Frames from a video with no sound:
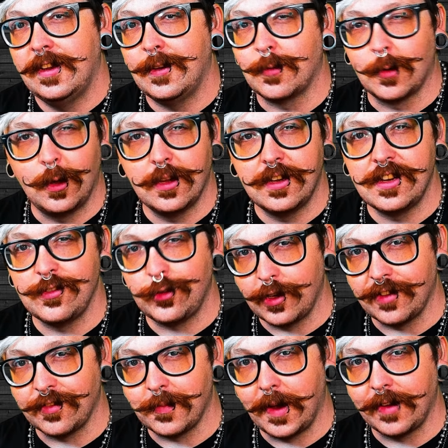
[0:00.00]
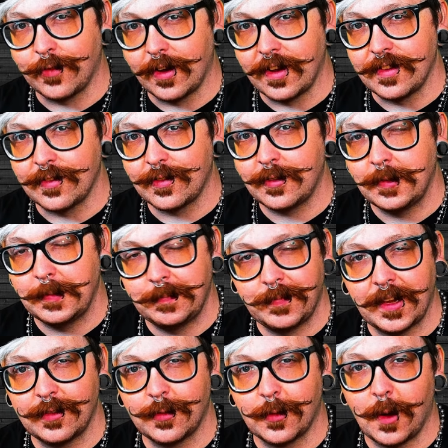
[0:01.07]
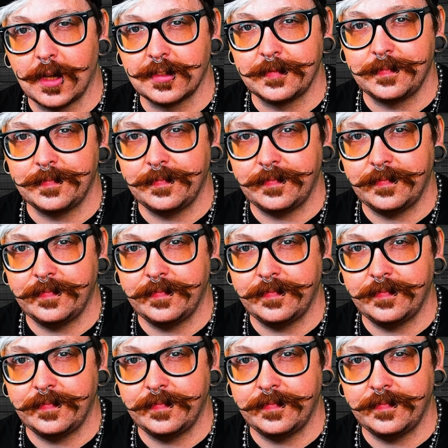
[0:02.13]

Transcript: And roll initiative, my friends. Thanks for watching.